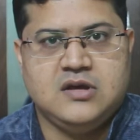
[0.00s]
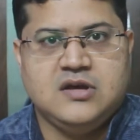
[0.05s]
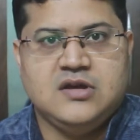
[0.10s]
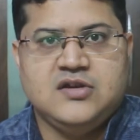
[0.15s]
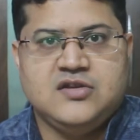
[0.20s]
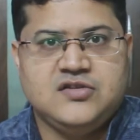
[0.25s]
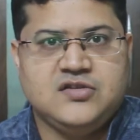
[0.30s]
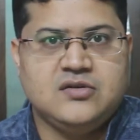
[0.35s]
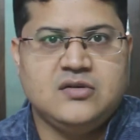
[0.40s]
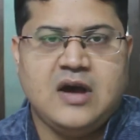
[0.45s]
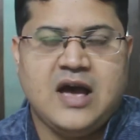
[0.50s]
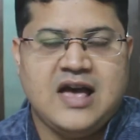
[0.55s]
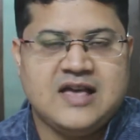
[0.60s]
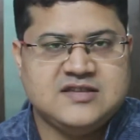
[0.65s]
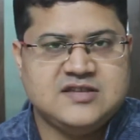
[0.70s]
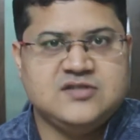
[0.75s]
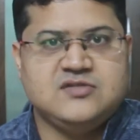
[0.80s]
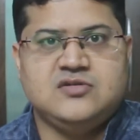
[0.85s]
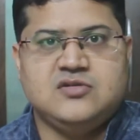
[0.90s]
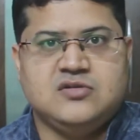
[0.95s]
So
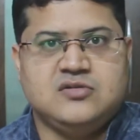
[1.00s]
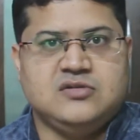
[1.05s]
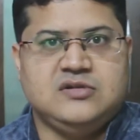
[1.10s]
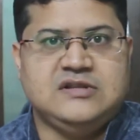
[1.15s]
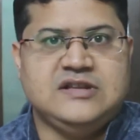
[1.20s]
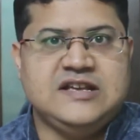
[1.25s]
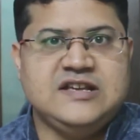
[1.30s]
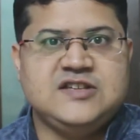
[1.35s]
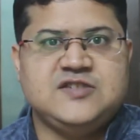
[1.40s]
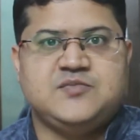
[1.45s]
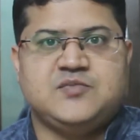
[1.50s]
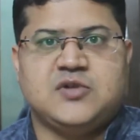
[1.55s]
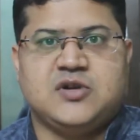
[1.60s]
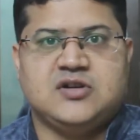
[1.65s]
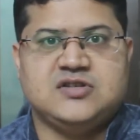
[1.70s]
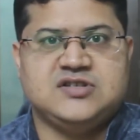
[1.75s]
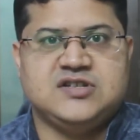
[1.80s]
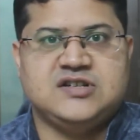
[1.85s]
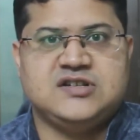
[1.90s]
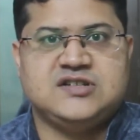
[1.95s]
as you know, these
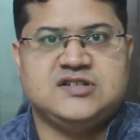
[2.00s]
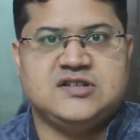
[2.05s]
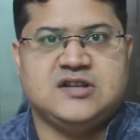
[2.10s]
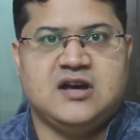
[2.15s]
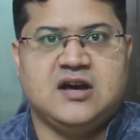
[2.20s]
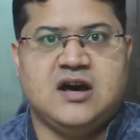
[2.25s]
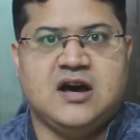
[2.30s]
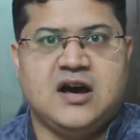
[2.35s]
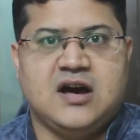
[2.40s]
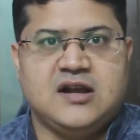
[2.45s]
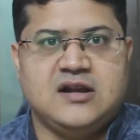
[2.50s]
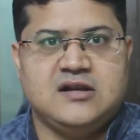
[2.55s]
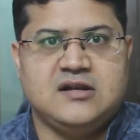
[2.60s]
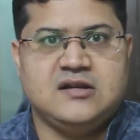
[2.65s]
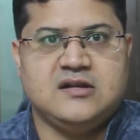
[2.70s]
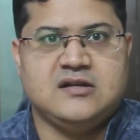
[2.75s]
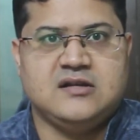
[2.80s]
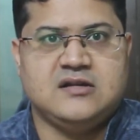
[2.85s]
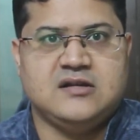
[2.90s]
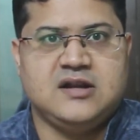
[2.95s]
projects are
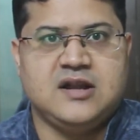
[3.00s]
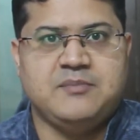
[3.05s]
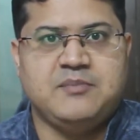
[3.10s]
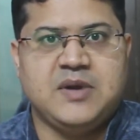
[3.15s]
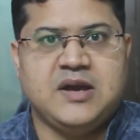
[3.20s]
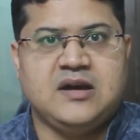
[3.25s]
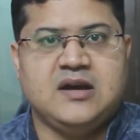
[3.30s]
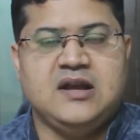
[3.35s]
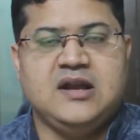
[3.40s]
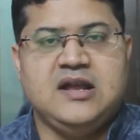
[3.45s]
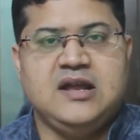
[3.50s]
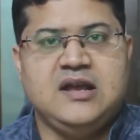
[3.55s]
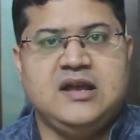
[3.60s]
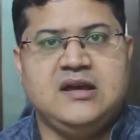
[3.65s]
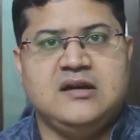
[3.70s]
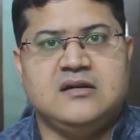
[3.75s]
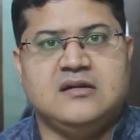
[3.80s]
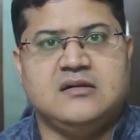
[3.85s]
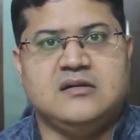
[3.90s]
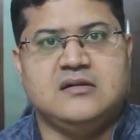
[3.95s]

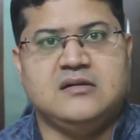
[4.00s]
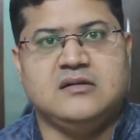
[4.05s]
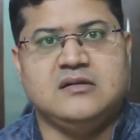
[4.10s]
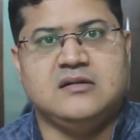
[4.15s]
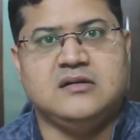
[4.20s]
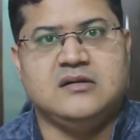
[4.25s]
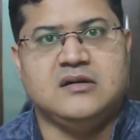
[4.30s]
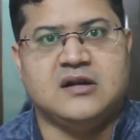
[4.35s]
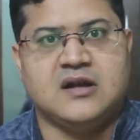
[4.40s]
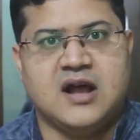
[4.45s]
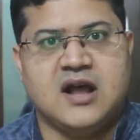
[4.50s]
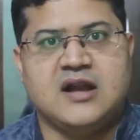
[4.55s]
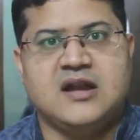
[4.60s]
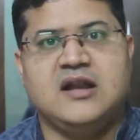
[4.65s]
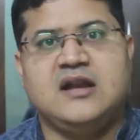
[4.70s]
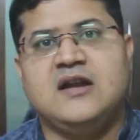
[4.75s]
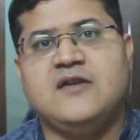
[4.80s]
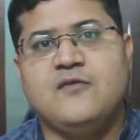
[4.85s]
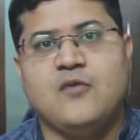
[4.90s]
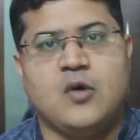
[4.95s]
typically run
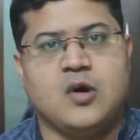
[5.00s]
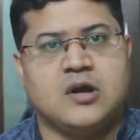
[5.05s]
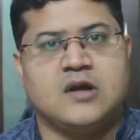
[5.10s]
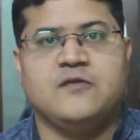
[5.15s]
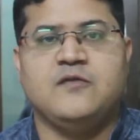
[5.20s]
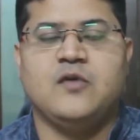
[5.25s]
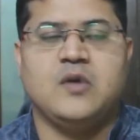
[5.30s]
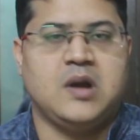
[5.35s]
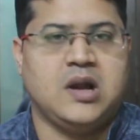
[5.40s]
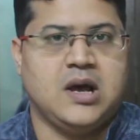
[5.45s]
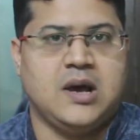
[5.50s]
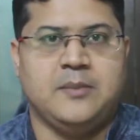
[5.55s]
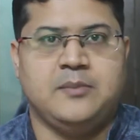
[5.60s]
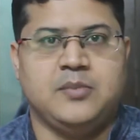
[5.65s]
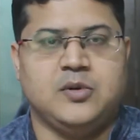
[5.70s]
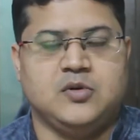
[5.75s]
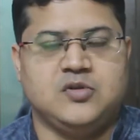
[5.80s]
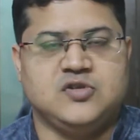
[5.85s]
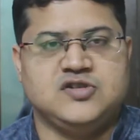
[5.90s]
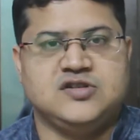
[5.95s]
in a waterfall
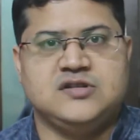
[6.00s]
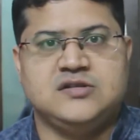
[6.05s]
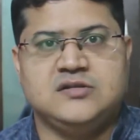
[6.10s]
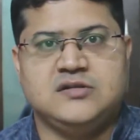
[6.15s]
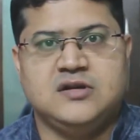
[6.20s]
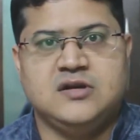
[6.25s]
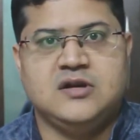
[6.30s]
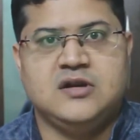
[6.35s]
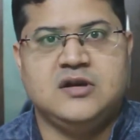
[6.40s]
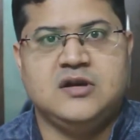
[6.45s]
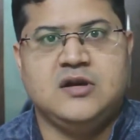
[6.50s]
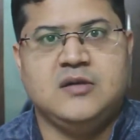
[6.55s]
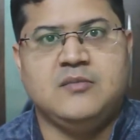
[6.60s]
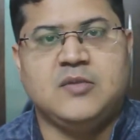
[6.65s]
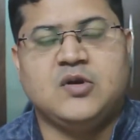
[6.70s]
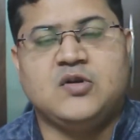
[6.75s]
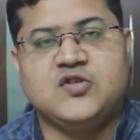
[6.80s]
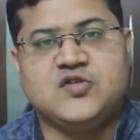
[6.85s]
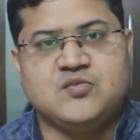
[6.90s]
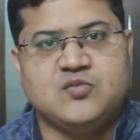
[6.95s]
approach
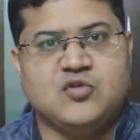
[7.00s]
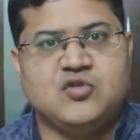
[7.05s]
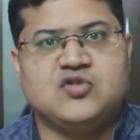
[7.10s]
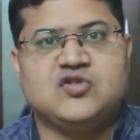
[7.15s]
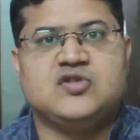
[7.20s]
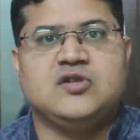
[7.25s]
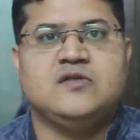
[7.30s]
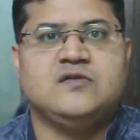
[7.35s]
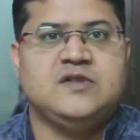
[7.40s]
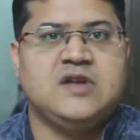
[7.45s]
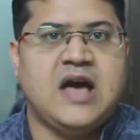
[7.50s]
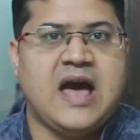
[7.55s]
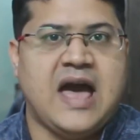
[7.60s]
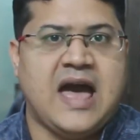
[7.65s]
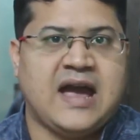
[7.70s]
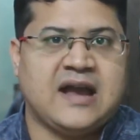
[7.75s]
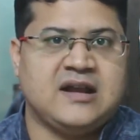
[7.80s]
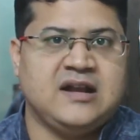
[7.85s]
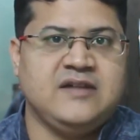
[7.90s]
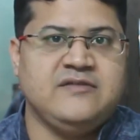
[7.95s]
because most of
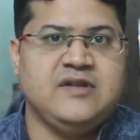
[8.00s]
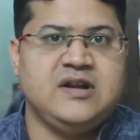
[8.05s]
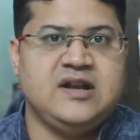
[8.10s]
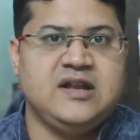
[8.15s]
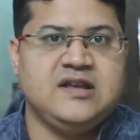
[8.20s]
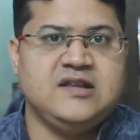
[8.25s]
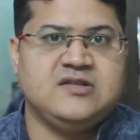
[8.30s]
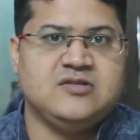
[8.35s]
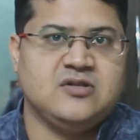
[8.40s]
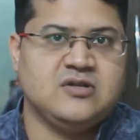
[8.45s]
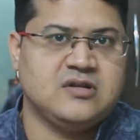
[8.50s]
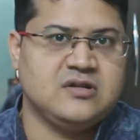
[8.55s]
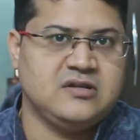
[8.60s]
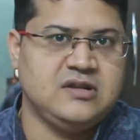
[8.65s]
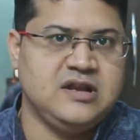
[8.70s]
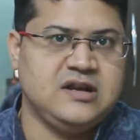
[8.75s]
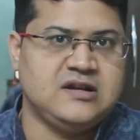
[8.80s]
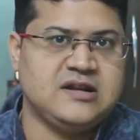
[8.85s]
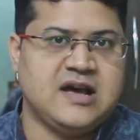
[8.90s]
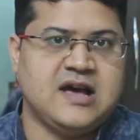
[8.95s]
the activities or
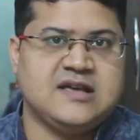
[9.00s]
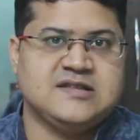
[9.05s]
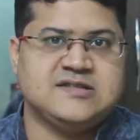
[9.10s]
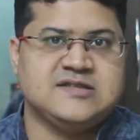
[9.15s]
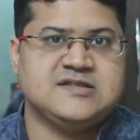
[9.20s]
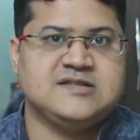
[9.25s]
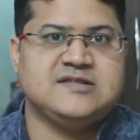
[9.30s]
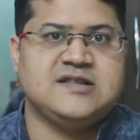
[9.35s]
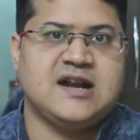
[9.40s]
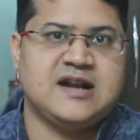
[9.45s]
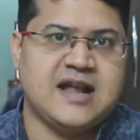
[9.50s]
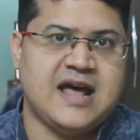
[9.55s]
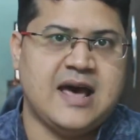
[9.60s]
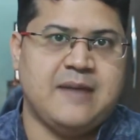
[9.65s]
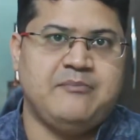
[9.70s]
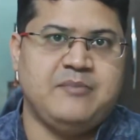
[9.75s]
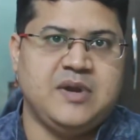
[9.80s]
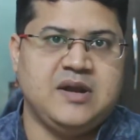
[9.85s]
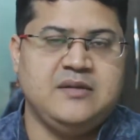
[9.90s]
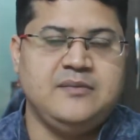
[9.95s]
the tasks that
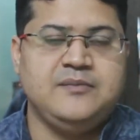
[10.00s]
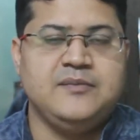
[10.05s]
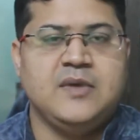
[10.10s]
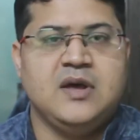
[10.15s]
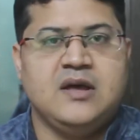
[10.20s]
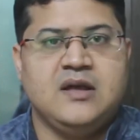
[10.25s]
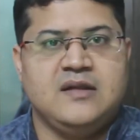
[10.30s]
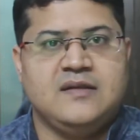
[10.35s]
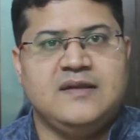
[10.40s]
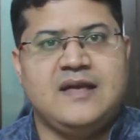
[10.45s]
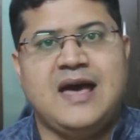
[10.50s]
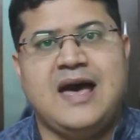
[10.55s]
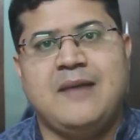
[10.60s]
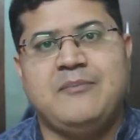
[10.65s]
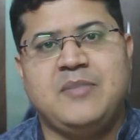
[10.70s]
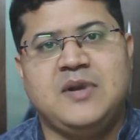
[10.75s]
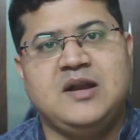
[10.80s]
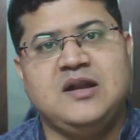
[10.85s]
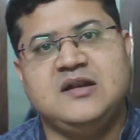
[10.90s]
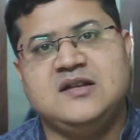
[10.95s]
happen, they
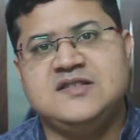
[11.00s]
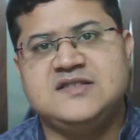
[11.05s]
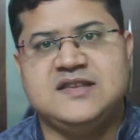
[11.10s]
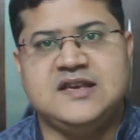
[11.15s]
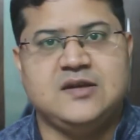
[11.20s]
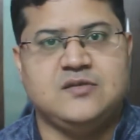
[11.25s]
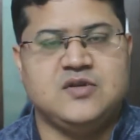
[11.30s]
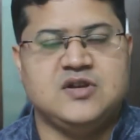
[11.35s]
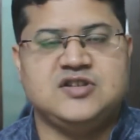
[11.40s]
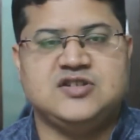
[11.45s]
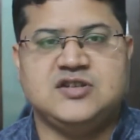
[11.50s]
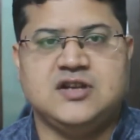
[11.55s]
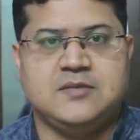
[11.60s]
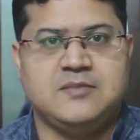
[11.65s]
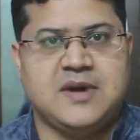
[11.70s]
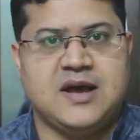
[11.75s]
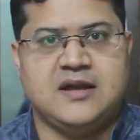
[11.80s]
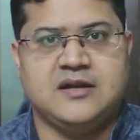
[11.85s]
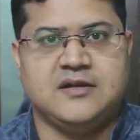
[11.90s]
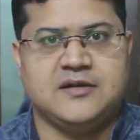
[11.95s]
happen in a sequential
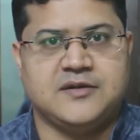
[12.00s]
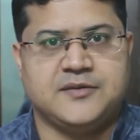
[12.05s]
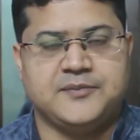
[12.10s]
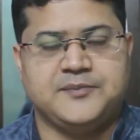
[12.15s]
manner.